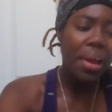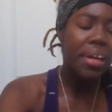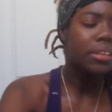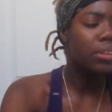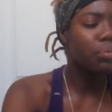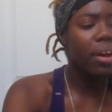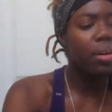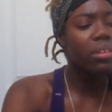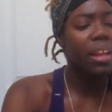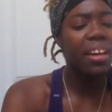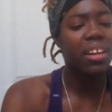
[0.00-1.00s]
if I
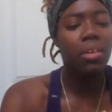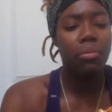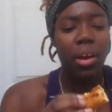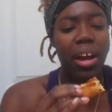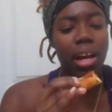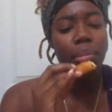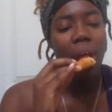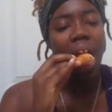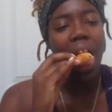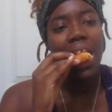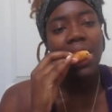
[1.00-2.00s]
don't like an
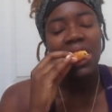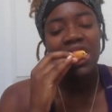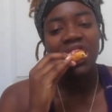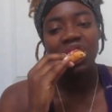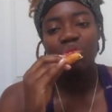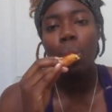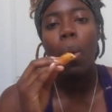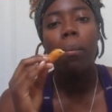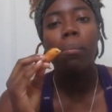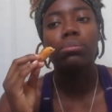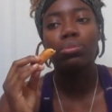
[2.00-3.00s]
environment
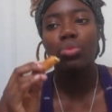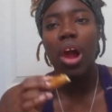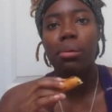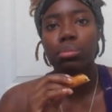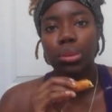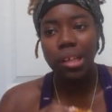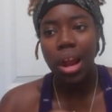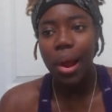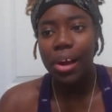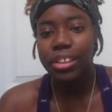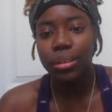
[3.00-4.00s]
that I'm working
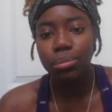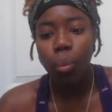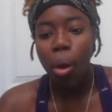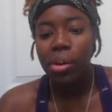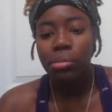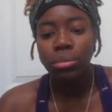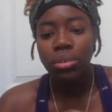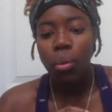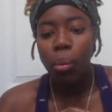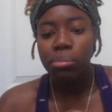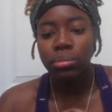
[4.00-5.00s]
in,
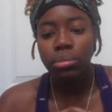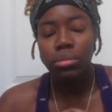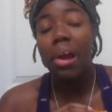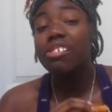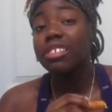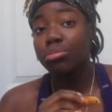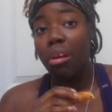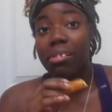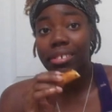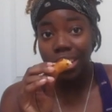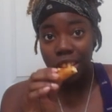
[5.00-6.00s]
nine times out
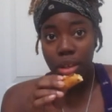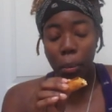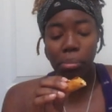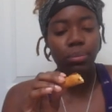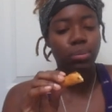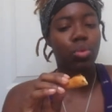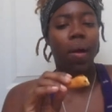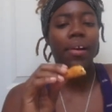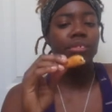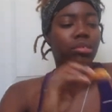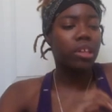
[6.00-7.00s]
of ten,
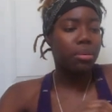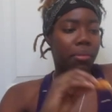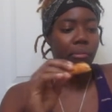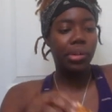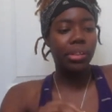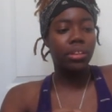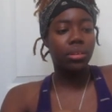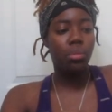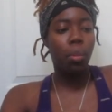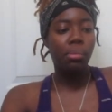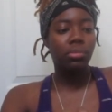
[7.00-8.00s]
I'll try to refrain
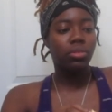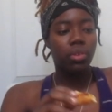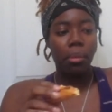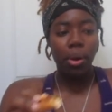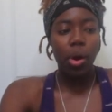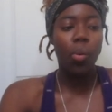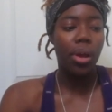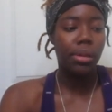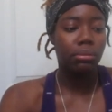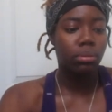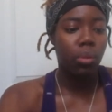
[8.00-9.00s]
from
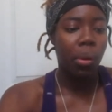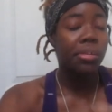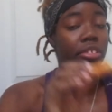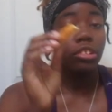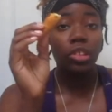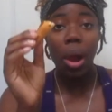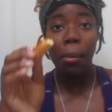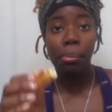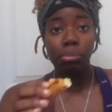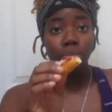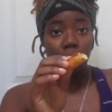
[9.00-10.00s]
going. Now,
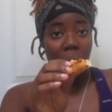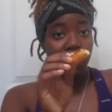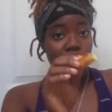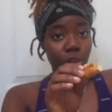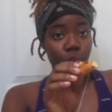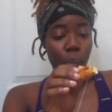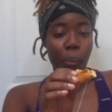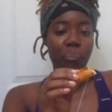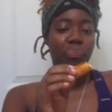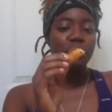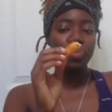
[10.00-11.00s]
mind you,
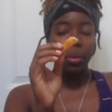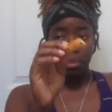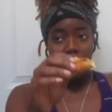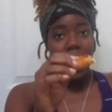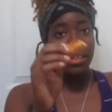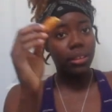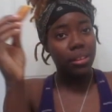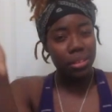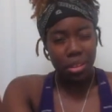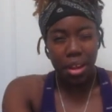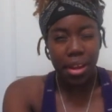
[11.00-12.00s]
back
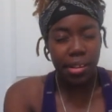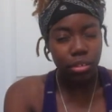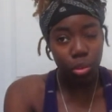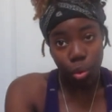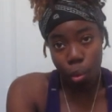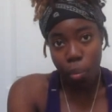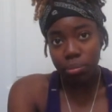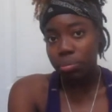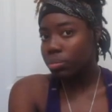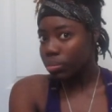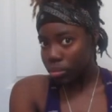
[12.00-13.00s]
then too,
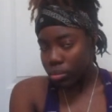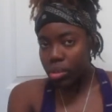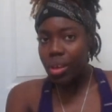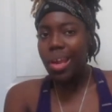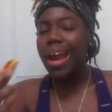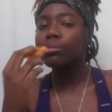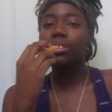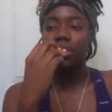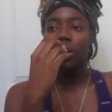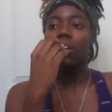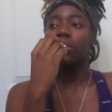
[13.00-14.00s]
I
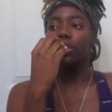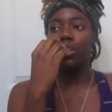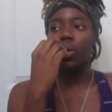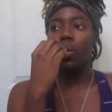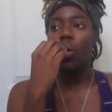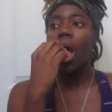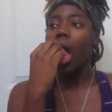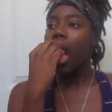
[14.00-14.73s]
was young, so